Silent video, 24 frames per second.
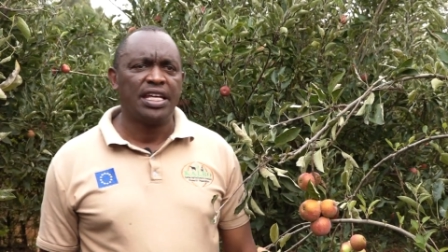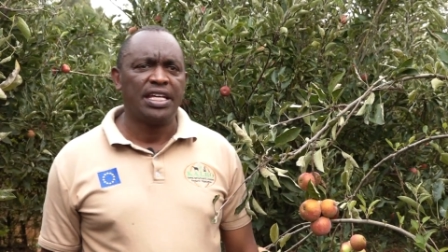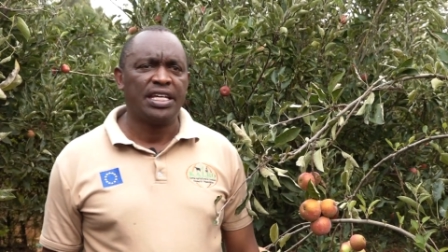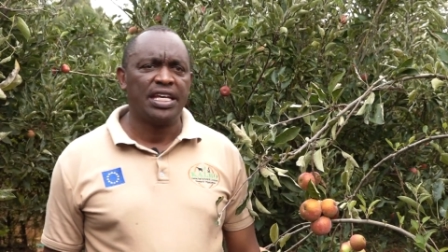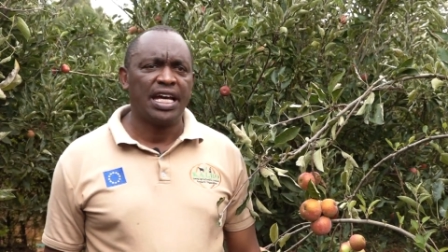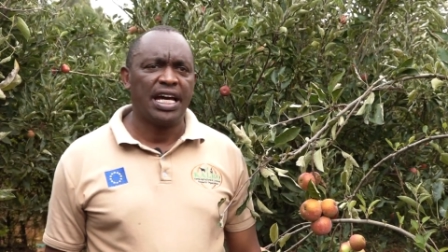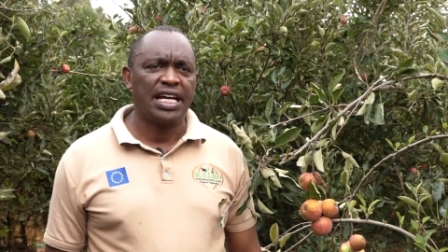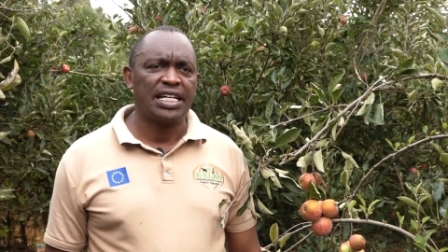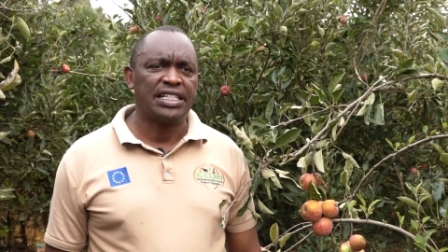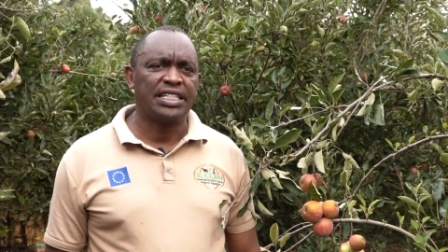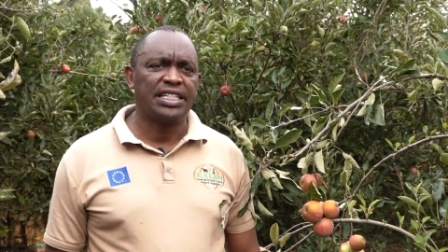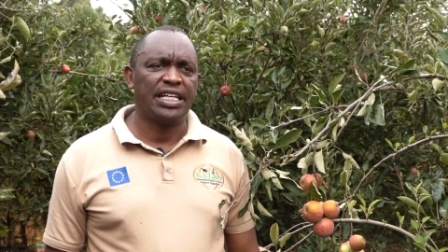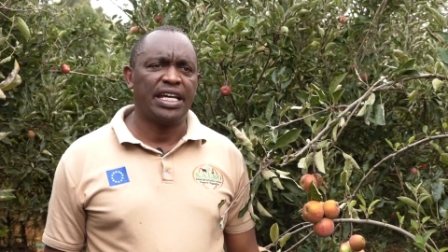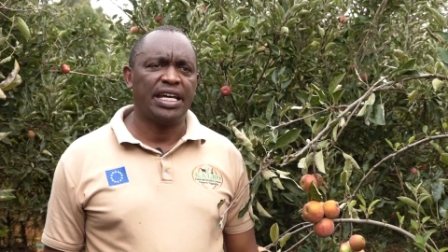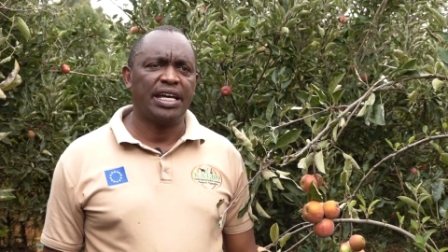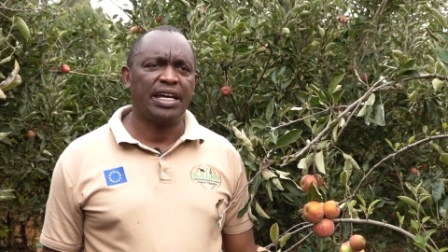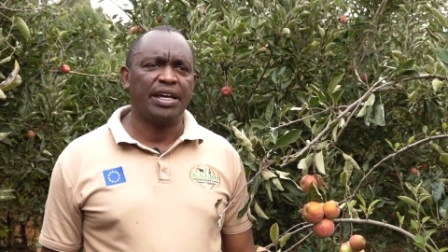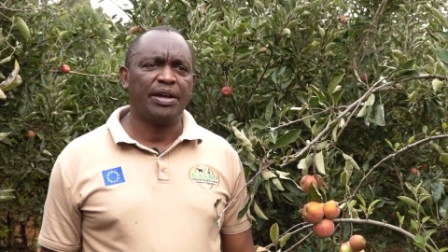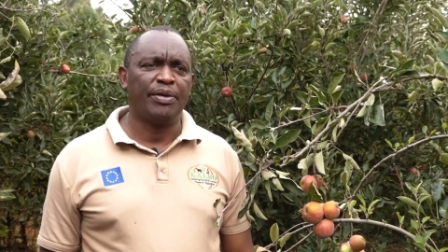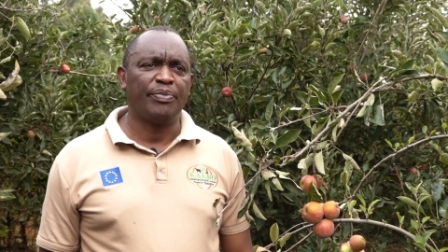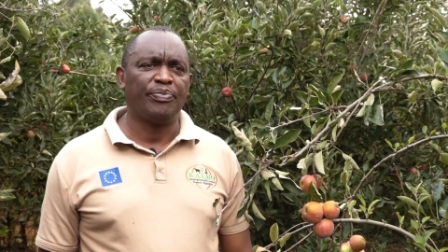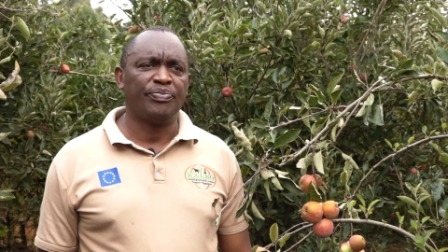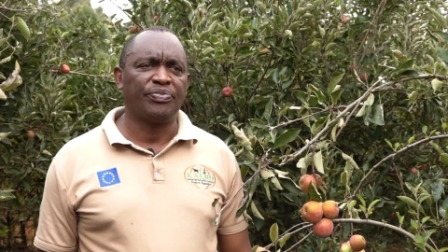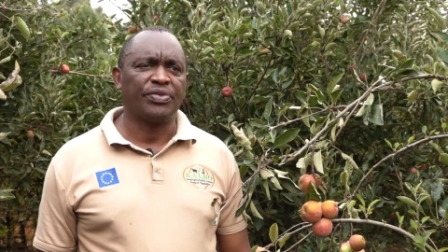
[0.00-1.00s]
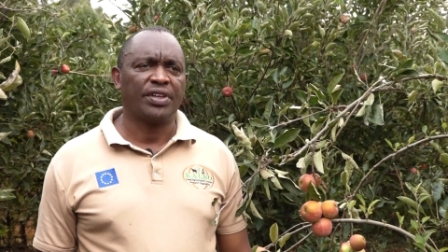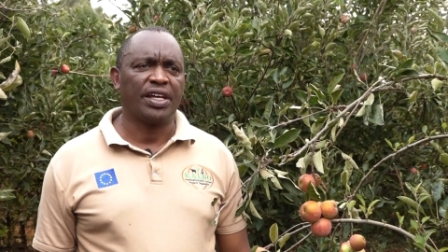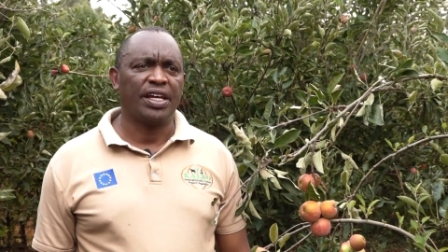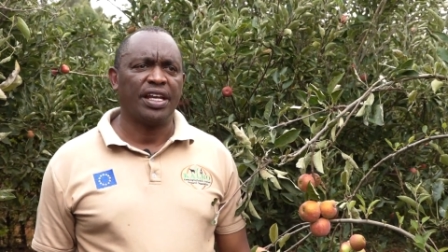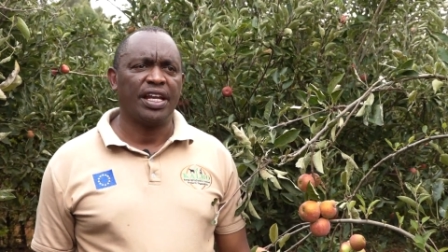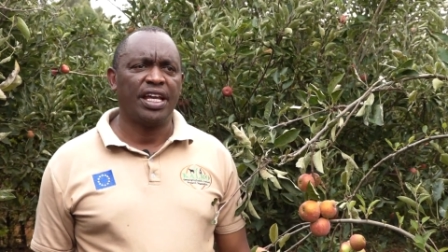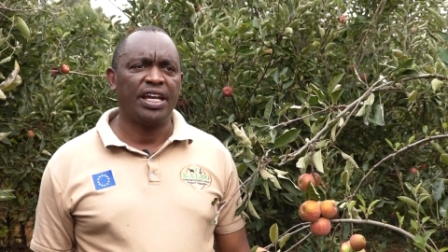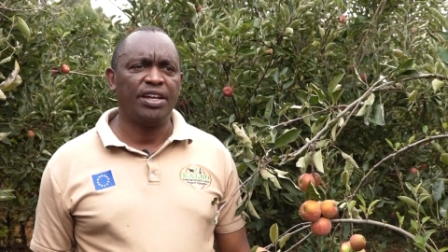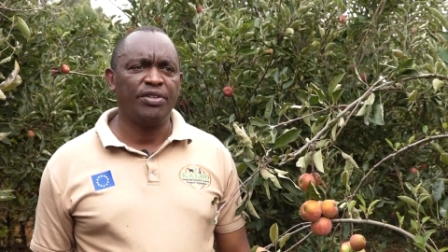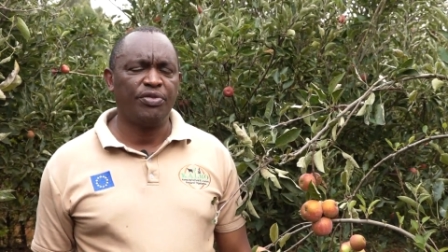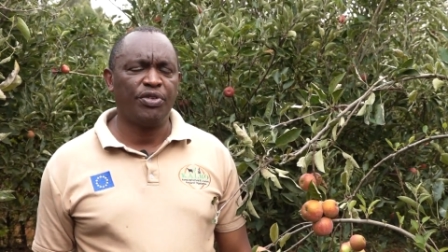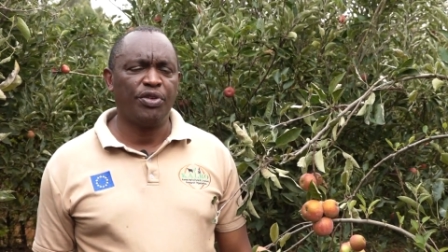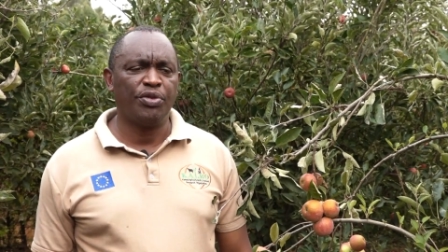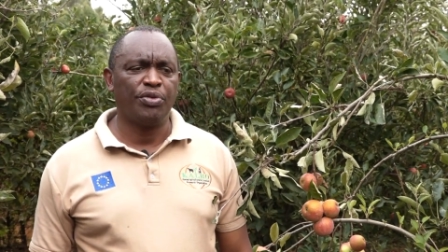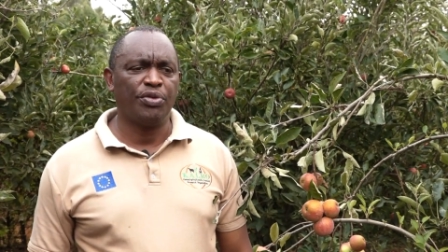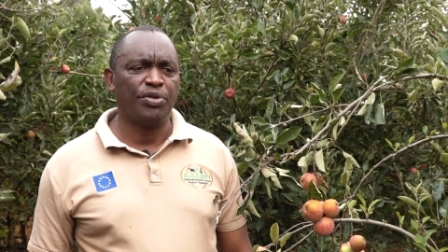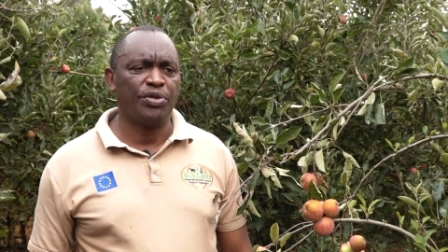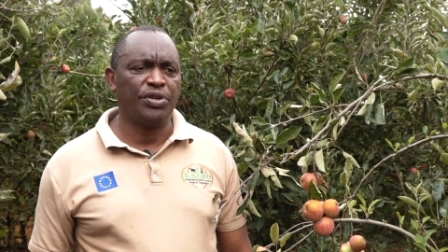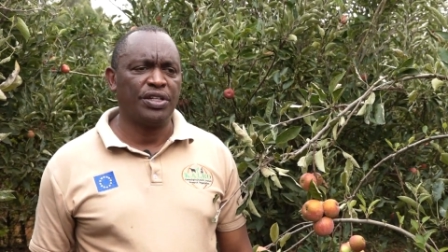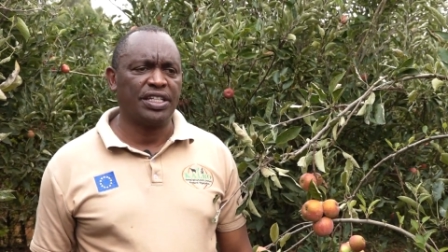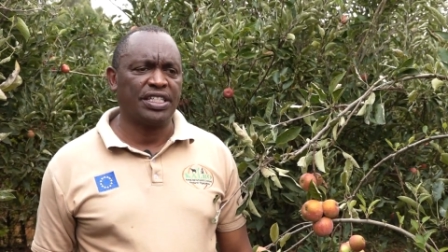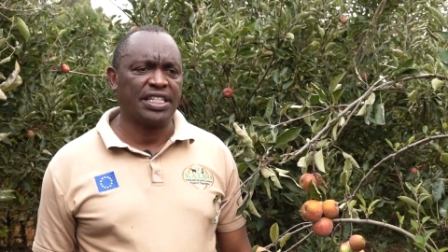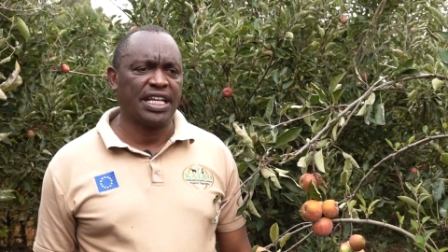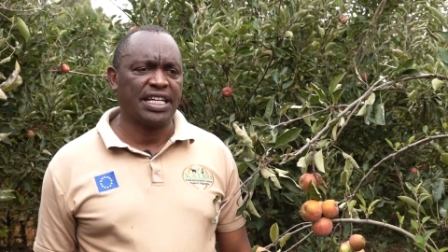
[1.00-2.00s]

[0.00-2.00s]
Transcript: Just the rainfall would